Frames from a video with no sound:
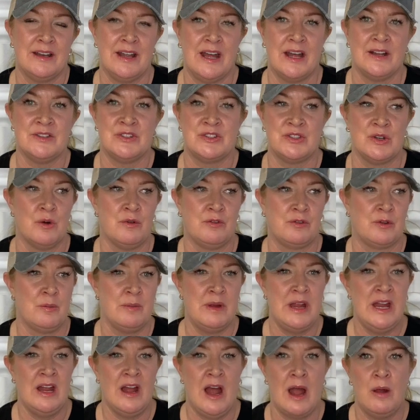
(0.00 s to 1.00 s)
And so for
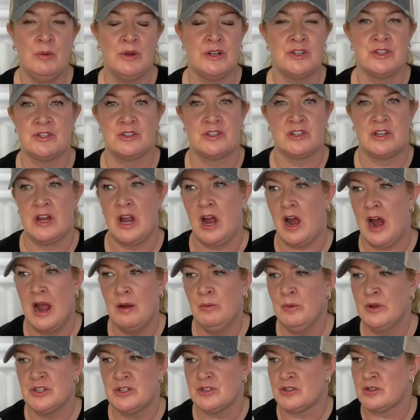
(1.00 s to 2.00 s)
me, I
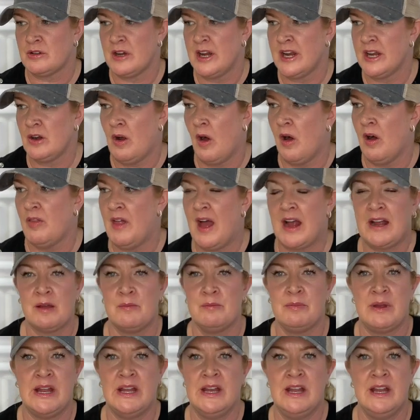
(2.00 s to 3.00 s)
wouldn't trade all that
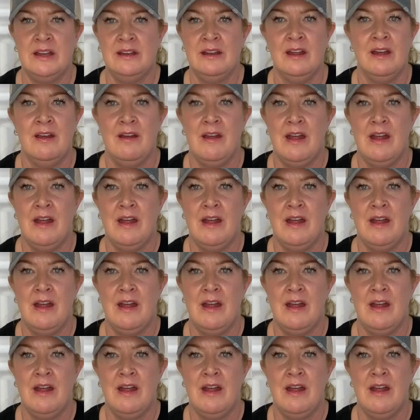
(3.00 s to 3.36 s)
competing